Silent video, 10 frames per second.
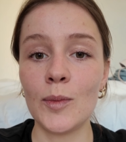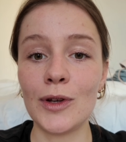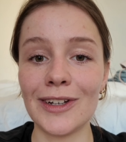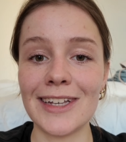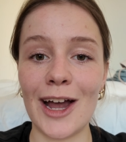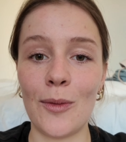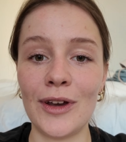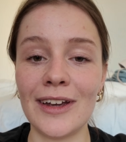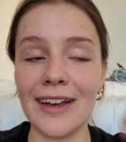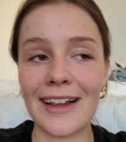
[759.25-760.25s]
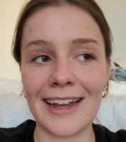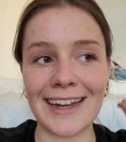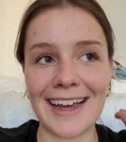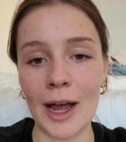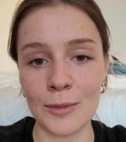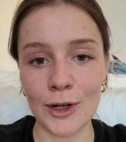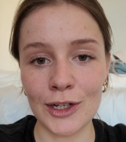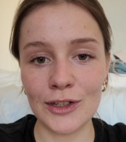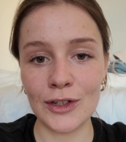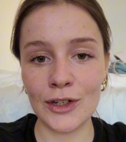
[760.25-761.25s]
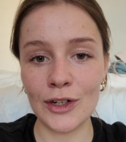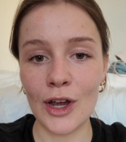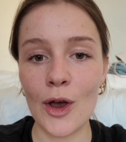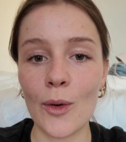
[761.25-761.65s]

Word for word: because I wanna, like, I'm going to